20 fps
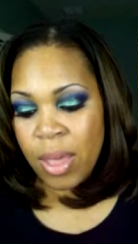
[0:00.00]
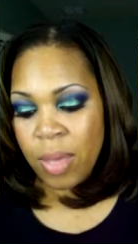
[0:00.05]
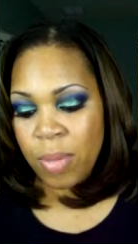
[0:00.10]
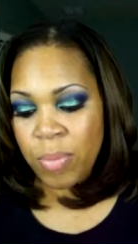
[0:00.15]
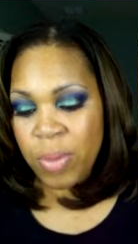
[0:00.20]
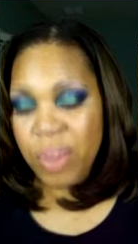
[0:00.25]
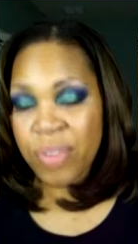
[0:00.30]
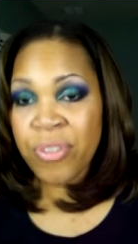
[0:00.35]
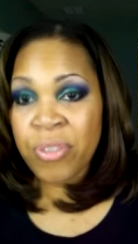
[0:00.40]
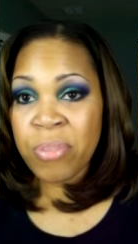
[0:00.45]

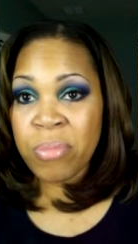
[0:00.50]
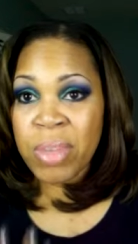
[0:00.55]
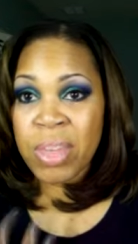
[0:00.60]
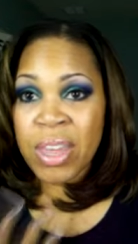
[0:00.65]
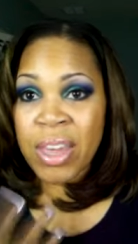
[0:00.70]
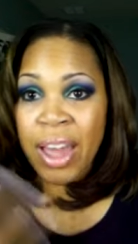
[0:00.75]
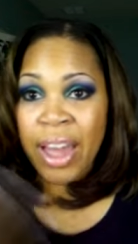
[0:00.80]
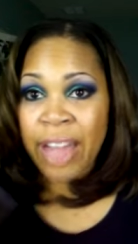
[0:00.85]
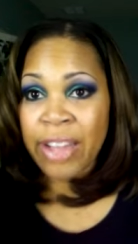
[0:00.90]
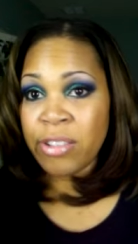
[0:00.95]
but for
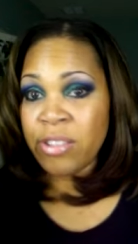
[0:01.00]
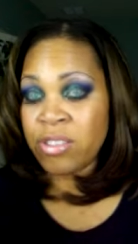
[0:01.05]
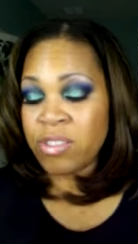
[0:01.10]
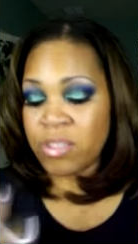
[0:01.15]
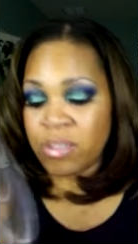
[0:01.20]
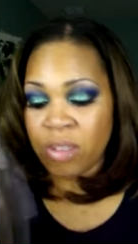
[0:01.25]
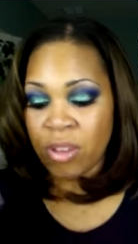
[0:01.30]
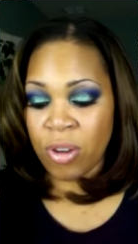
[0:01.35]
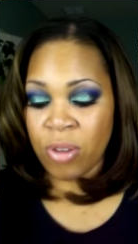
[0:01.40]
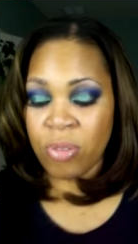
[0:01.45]
me I
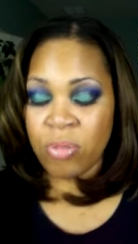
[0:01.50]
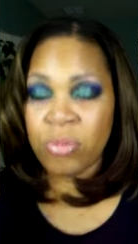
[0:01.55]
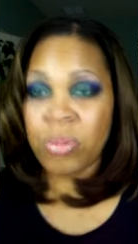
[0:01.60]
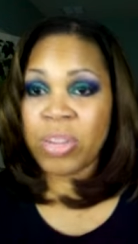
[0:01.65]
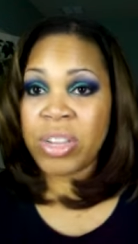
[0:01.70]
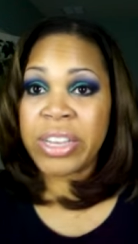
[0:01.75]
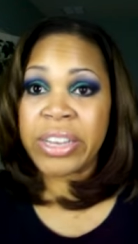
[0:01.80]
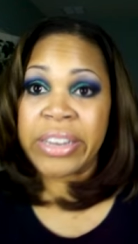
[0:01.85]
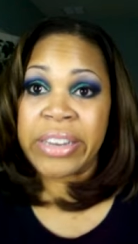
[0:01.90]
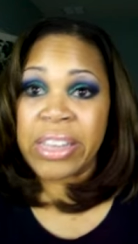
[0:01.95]
don't
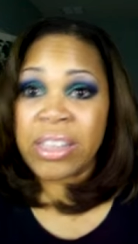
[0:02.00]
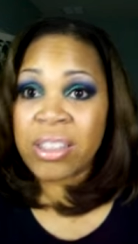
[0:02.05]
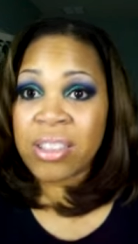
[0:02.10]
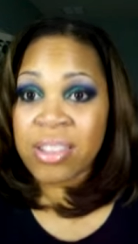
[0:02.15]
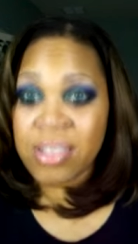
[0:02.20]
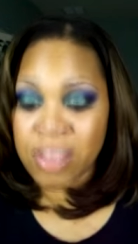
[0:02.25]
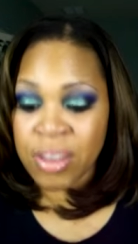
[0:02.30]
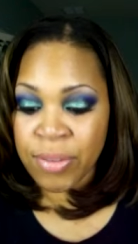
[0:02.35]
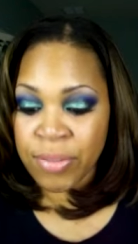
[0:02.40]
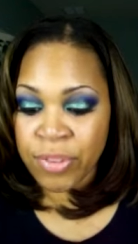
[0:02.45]
really need the
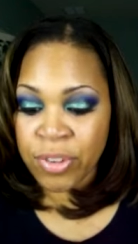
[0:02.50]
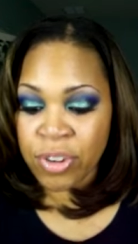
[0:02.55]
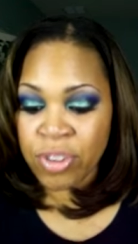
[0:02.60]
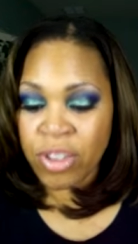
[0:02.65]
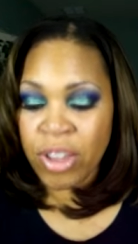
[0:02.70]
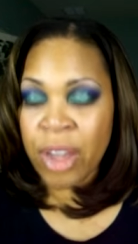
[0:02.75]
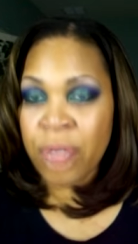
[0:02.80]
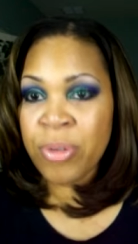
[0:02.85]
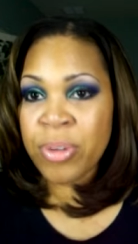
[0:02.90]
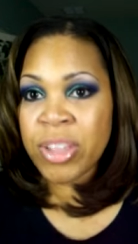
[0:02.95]
sifter
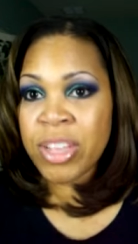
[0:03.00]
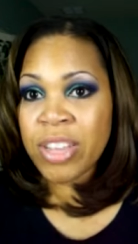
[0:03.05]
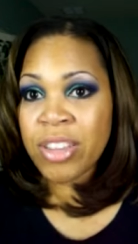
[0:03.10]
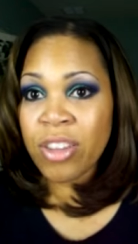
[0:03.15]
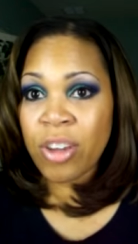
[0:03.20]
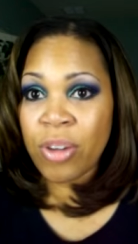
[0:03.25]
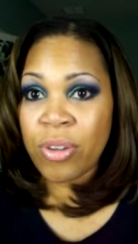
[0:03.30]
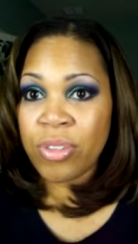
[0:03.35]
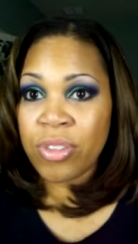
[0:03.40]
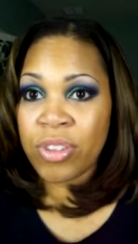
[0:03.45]
so I really
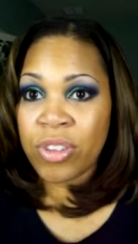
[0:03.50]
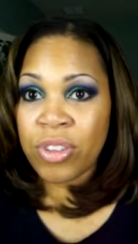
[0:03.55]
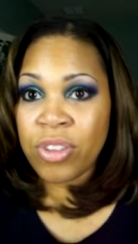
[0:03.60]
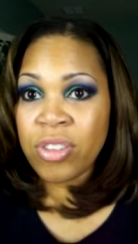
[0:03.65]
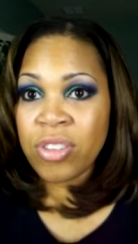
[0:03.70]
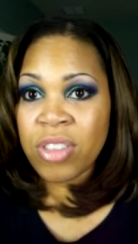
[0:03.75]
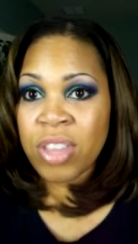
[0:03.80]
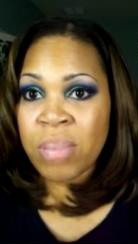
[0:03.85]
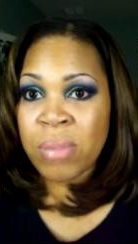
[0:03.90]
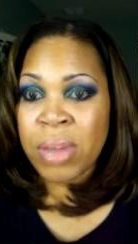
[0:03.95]
don't
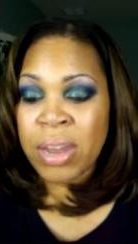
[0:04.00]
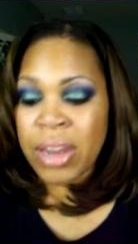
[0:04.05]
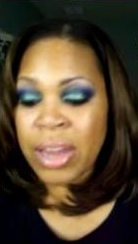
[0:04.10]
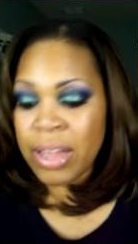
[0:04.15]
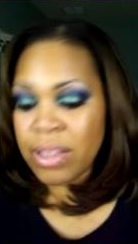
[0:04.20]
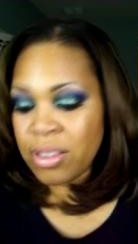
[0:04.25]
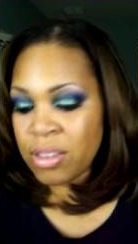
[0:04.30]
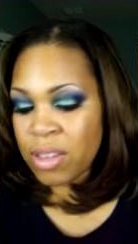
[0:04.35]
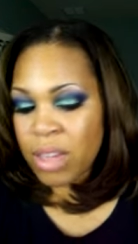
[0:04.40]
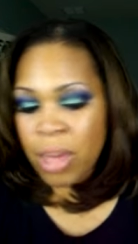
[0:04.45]
use them I
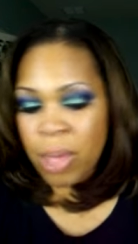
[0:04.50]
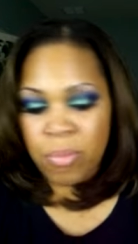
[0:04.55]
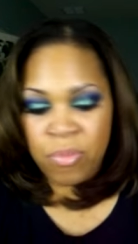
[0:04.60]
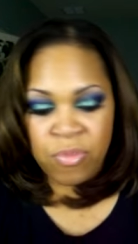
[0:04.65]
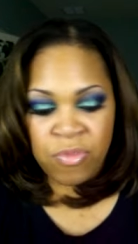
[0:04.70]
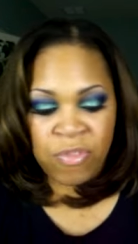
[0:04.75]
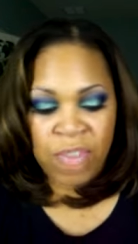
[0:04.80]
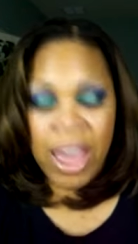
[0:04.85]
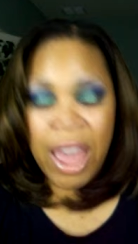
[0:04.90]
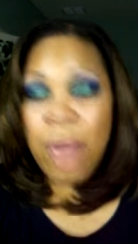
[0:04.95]
like to I'm
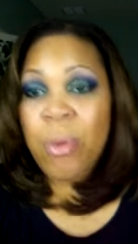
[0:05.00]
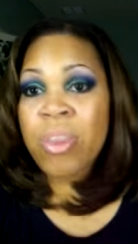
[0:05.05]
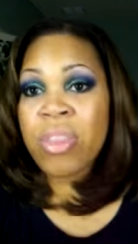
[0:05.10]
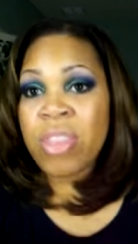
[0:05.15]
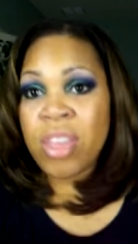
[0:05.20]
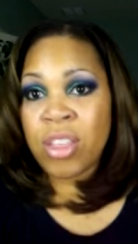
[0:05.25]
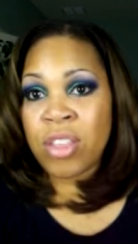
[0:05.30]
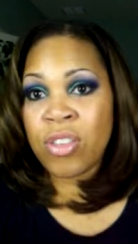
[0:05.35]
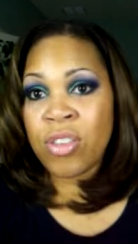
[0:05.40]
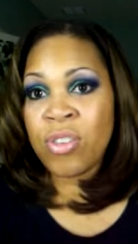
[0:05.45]
fine with
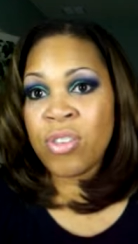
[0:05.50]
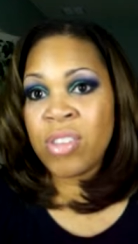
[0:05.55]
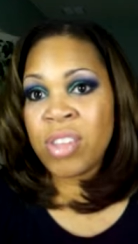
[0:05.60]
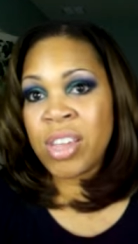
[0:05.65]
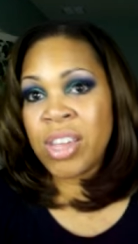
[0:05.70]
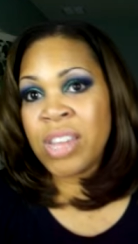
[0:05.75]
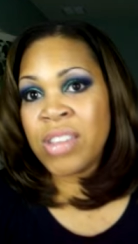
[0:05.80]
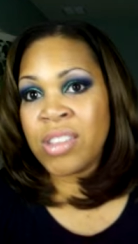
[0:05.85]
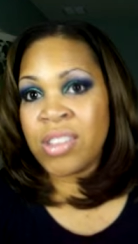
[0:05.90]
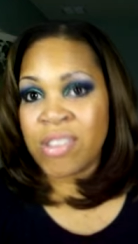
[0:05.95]
it
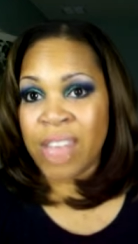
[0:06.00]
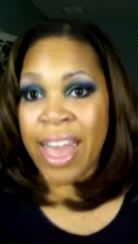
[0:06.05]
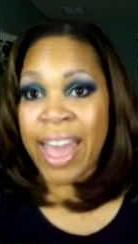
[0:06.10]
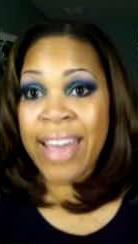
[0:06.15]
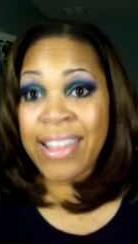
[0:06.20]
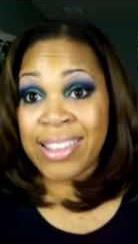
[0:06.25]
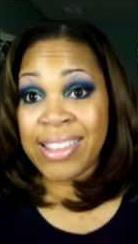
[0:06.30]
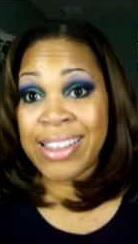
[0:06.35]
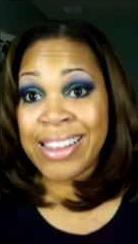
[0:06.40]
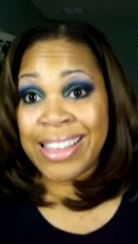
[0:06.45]
using it
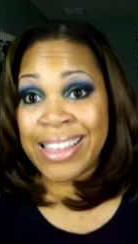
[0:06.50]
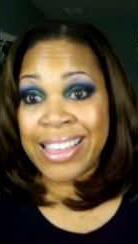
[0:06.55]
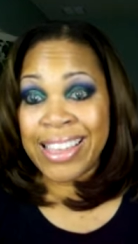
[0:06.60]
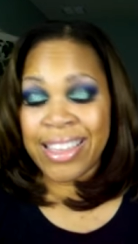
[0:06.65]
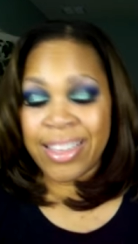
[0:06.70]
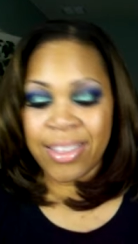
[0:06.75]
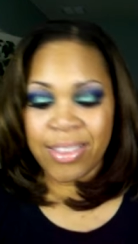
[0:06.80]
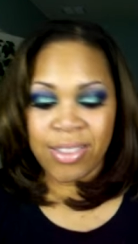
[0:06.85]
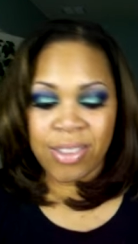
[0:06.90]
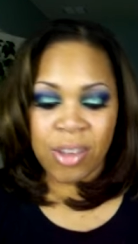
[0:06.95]
as it
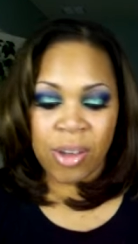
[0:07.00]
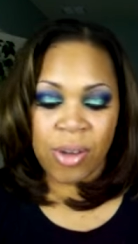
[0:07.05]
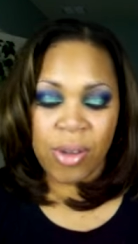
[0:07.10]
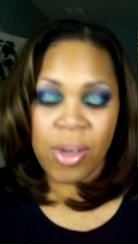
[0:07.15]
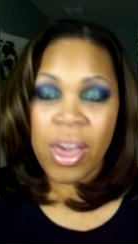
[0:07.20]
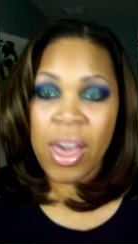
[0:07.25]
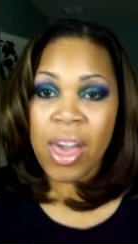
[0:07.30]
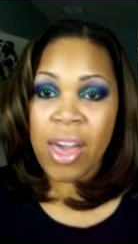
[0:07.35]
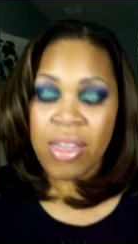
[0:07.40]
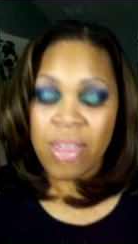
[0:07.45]
is so
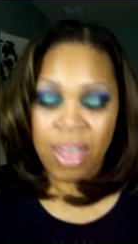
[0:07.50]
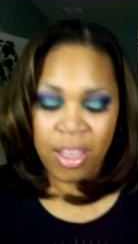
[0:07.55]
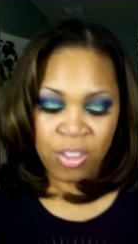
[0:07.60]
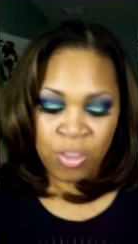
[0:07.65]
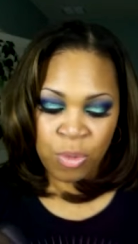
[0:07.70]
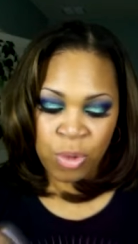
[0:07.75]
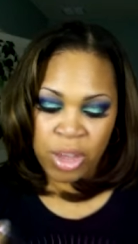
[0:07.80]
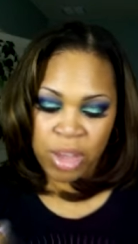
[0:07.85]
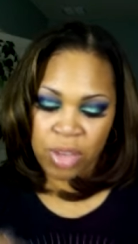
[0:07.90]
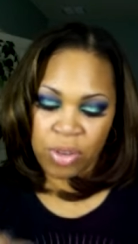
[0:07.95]
that's
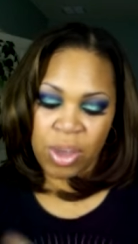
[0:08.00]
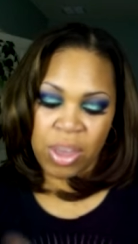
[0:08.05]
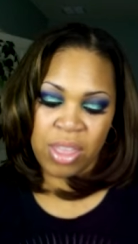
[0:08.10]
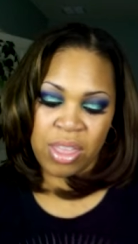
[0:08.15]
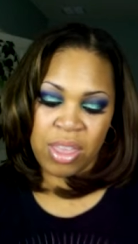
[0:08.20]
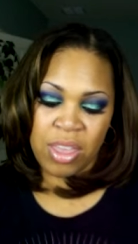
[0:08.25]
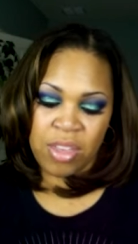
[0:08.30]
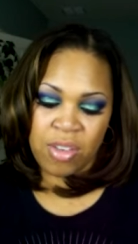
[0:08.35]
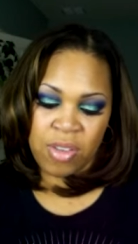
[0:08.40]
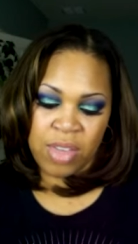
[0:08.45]
one great
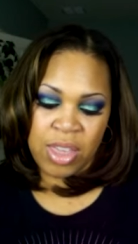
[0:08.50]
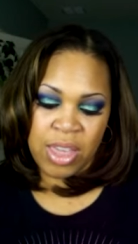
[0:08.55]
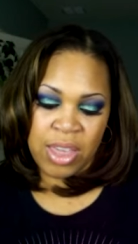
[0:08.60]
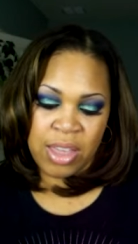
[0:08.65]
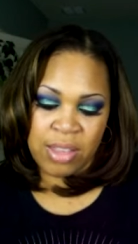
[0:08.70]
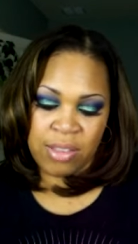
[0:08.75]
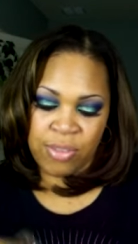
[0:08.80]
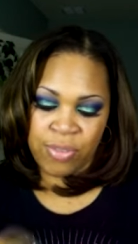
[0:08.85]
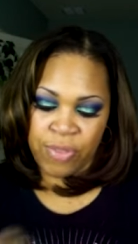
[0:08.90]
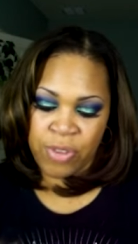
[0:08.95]
thing you
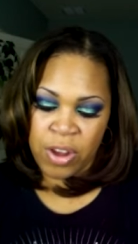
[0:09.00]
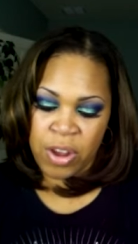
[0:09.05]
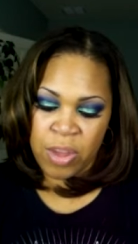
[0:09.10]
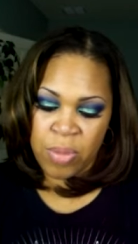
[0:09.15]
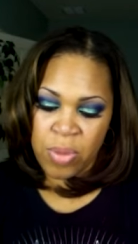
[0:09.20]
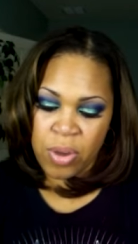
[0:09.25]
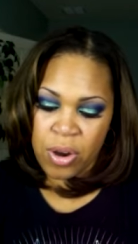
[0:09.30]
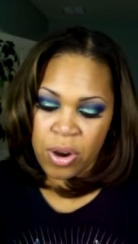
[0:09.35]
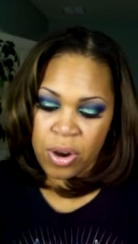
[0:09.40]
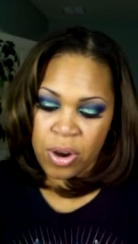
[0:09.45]
get
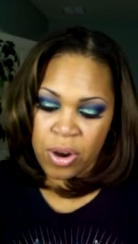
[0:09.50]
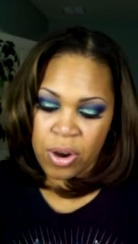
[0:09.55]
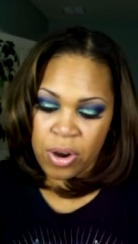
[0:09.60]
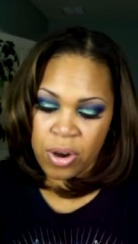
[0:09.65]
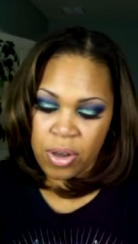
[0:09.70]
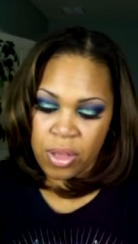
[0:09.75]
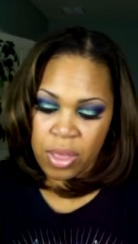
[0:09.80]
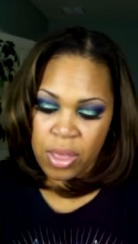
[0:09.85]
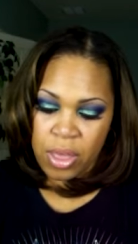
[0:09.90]
from her